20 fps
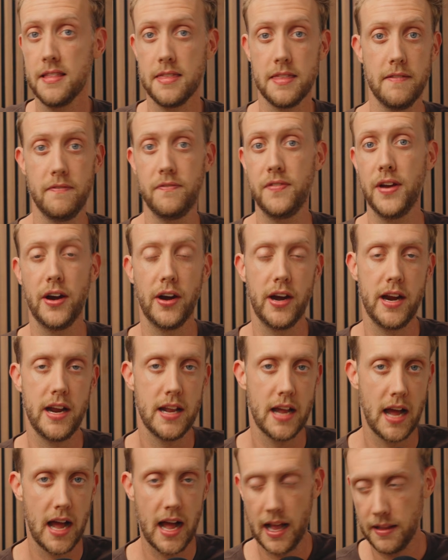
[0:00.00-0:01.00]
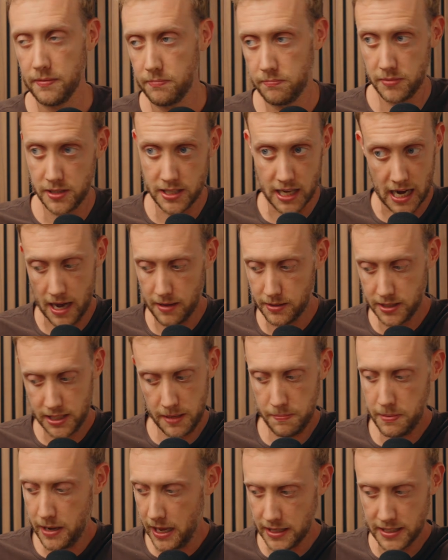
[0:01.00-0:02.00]
the very
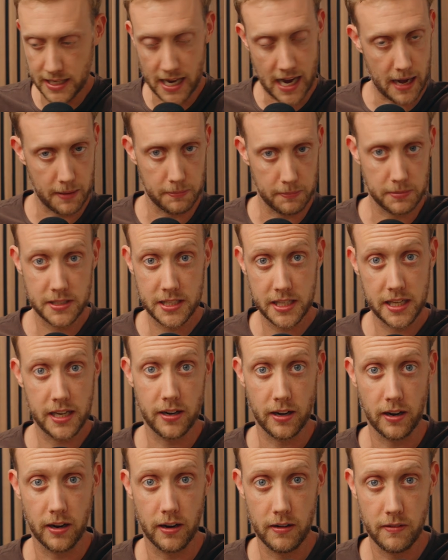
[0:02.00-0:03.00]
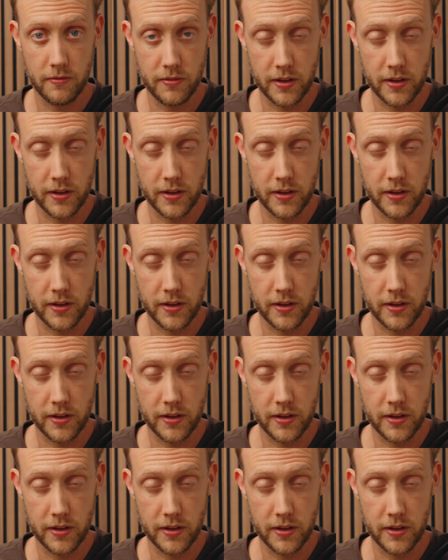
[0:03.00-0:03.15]
tippity top tier.